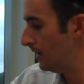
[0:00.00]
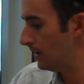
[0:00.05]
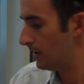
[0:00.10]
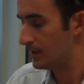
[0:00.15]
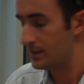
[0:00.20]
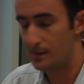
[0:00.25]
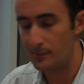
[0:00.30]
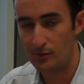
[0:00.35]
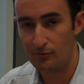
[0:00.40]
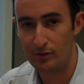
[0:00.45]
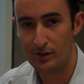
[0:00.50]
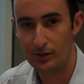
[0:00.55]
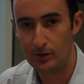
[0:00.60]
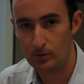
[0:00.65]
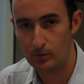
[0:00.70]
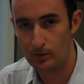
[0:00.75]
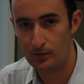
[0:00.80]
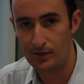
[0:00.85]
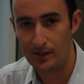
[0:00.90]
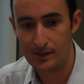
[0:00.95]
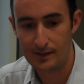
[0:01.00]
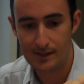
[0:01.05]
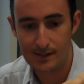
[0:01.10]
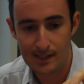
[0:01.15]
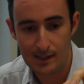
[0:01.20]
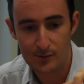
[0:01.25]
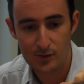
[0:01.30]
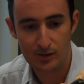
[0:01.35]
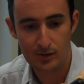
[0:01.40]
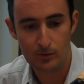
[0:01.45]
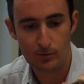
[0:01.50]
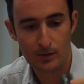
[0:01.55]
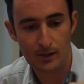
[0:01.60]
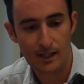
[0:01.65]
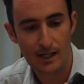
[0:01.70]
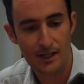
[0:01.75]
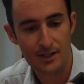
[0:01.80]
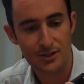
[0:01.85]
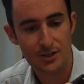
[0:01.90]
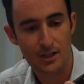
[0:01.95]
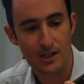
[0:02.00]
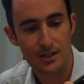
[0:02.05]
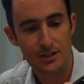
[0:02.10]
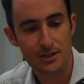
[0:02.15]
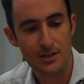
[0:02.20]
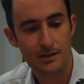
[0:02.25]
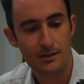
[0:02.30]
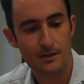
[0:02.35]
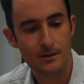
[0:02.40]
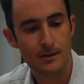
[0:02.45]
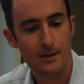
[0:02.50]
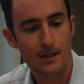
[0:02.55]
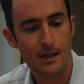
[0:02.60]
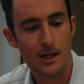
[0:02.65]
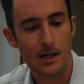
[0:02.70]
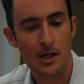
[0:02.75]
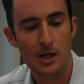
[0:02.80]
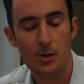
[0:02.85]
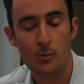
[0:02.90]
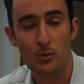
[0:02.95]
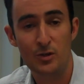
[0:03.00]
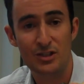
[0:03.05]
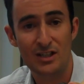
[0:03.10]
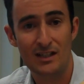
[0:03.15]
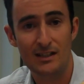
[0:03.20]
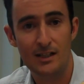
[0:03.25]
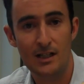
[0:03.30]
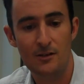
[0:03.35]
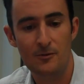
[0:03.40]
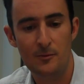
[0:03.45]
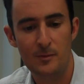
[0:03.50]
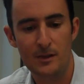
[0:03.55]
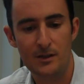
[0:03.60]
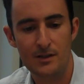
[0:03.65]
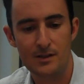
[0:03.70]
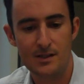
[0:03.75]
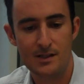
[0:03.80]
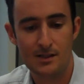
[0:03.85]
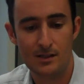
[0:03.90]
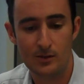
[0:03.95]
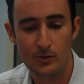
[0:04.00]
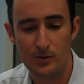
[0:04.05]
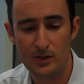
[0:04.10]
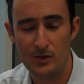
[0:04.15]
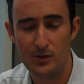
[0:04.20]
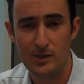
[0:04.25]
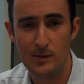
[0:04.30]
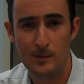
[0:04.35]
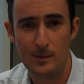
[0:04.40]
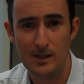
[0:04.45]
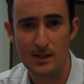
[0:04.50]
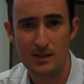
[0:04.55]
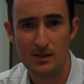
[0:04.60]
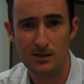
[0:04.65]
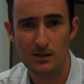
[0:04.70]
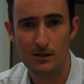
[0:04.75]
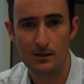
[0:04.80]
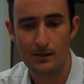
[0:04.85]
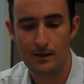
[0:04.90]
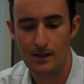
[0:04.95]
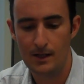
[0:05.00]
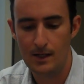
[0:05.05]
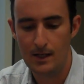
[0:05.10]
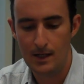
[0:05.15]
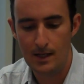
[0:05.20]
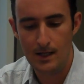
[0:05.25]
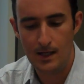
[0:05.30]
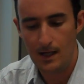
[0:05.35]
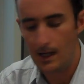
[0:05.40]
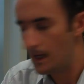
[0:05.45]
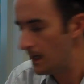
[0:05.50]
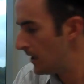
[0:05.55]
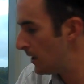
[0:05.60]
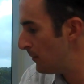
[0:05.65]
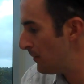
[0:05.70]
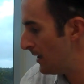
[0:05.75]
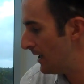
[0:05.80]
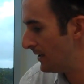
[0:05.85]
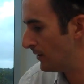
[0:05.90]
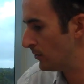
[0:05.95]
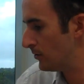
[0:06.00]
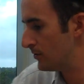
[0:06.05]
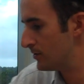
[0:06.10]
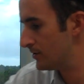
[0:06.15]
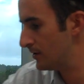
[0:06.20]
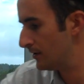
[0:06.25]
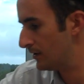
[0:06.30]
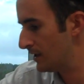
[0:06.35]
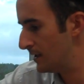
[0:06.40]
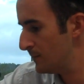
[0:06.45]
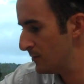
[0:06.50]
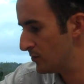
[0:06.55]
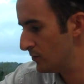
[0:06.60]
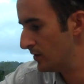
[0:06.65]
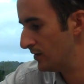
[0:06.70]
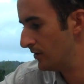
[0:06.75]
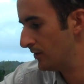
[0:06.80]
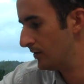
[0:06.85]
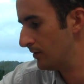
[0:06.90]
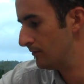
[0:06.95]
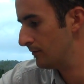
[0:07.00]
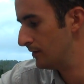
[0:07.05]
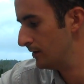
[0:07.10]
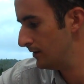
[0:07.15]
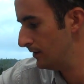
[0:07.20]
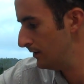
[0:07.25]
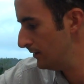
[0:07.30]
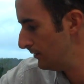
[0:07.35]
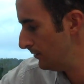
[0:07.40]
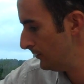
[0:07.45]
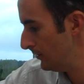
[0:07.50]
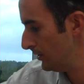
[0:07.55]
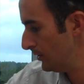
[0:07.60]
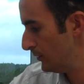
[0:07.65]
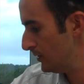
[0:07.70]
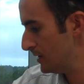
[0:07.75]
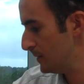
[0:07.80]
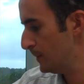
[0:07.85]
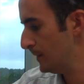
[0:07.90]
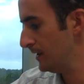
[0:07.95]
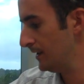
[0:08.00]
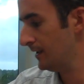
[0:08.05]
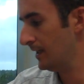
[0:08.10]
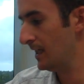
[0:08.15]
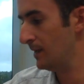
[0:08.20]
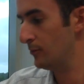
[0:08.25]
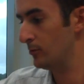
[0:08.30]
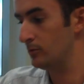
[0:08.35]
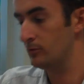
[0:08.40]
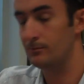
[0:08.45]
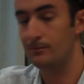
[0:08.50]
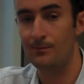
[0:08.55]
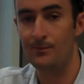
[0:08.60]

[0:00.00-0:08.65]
Some of the really cool things is it comes with a little car charger, which I love because it's a little USB slot. And it also comes with the USB cable,